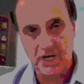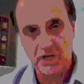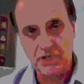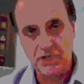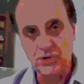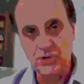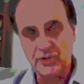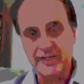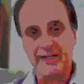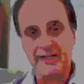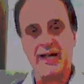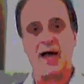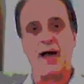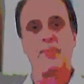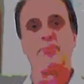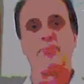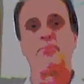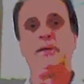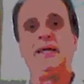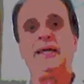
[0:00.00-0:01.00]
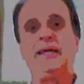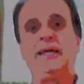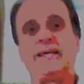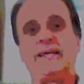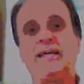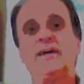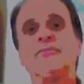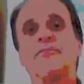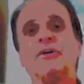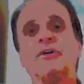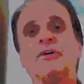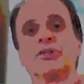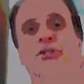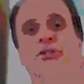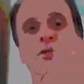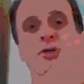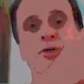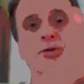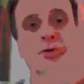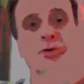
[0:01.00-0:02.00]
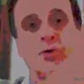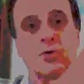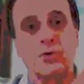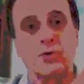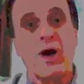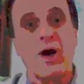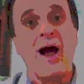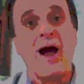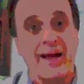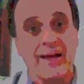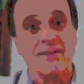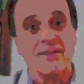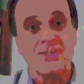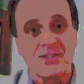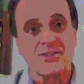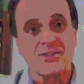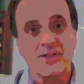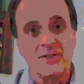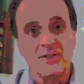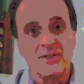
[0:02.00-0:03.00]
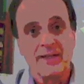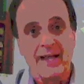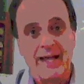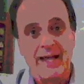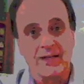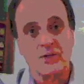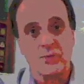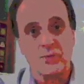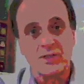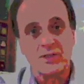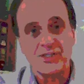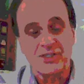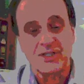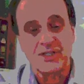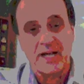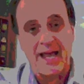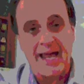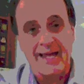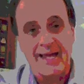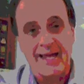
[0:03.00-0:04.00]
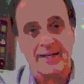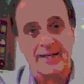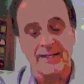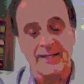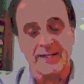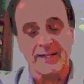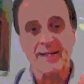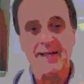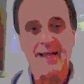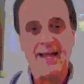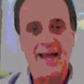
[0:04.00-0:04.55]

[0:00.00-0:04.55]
You cannot be given to Christ and Christianity,